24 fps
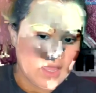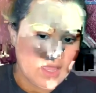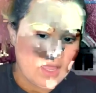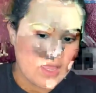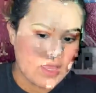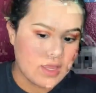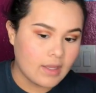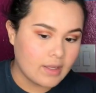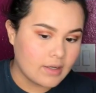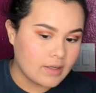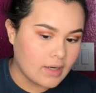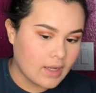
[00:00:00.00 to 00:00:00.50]

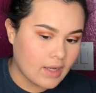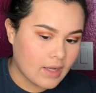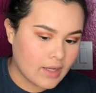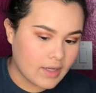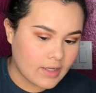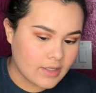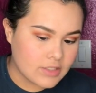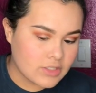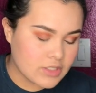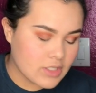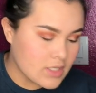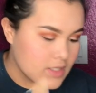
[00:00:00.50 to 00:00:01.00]
and
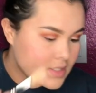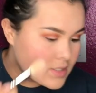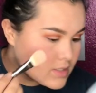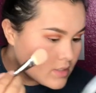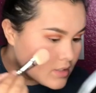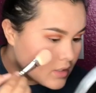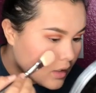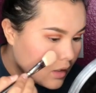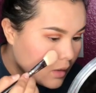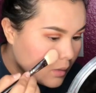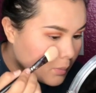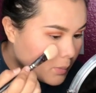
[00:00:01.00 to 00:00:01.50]
I
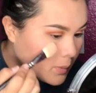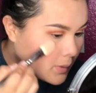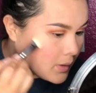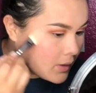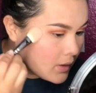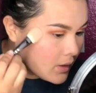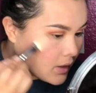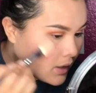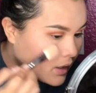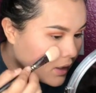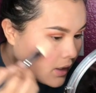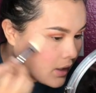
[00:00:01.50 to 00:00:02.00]
just
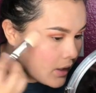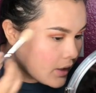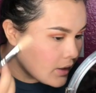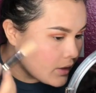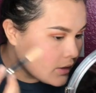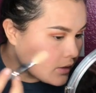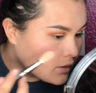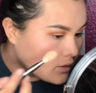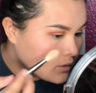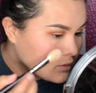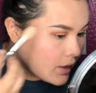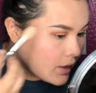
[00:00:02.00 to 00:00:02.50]
apply.